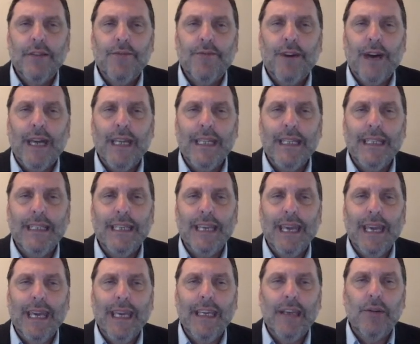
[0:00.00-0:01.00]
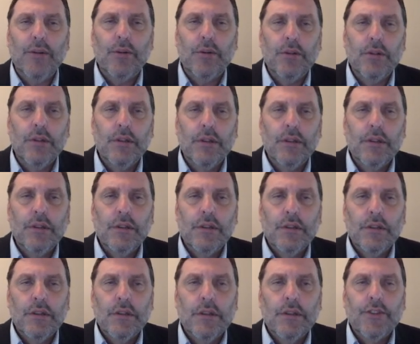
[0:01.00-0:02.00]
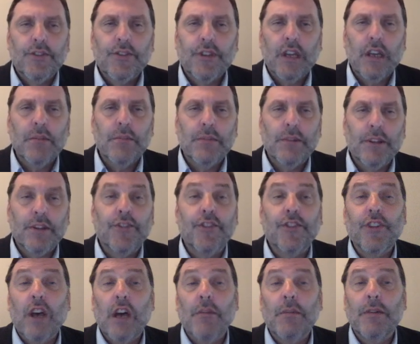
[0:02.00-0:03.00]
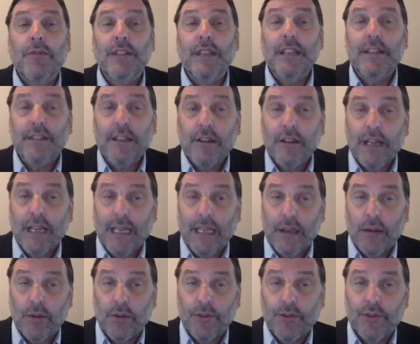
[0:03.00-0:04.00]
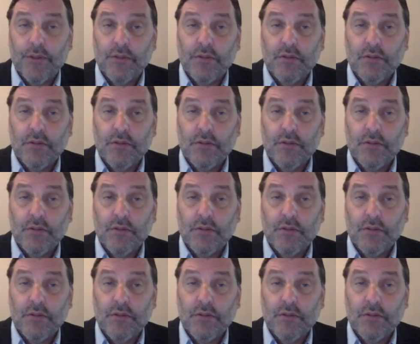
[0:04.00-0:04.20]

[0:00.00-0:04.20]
Finding the sum of the interior angles,